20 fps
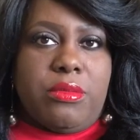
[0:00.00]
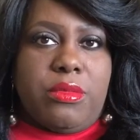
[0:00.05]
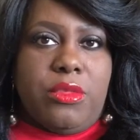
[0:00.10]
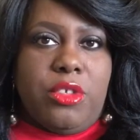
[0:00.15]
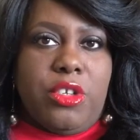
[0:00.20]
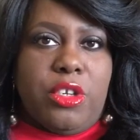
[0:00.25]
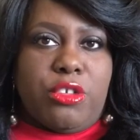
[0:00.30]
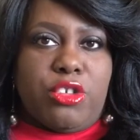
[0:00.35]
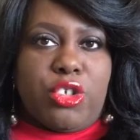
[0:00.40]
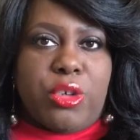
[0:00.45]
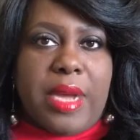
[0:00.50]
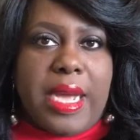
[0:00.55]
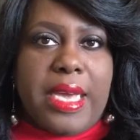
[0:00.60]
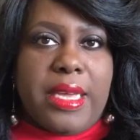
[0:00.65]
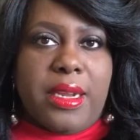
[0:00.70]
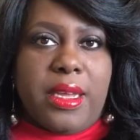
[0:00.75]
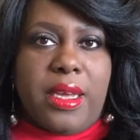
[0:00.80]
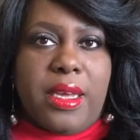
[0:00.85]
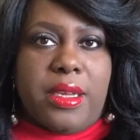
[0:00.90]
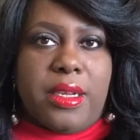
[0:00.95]
you know,
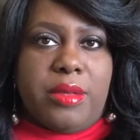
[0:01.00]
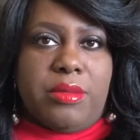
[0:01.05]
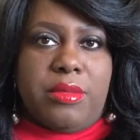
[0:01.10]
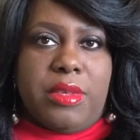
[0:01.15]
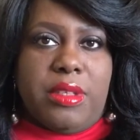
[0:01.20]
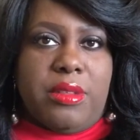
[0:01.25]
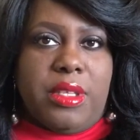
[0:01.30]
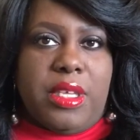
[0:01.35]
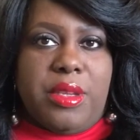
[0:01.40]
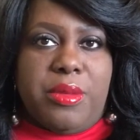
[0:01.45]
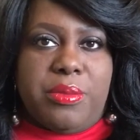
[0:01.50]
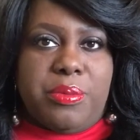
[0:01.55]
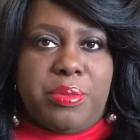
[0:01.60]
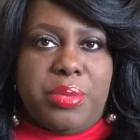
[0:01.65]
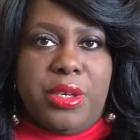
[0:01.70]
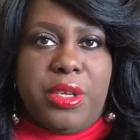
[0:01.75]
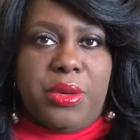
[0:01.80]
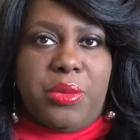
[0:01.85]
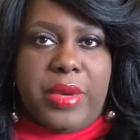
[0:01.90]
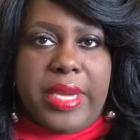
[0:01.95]
tried on and, and then
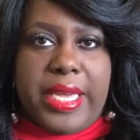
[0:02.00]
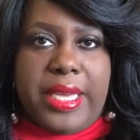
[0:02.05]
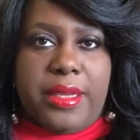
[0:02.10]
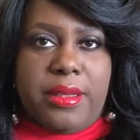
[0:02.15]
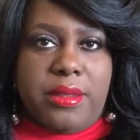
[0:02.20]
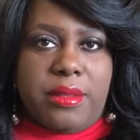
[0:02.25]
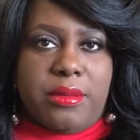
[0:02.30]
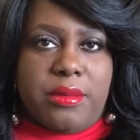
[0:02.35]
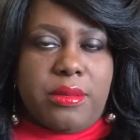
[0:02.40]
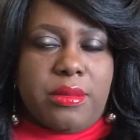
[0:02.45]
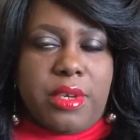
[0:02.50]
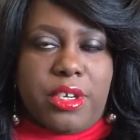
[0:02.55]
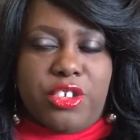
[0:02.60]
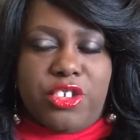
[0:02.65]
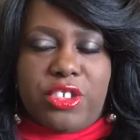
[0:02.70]
put away her,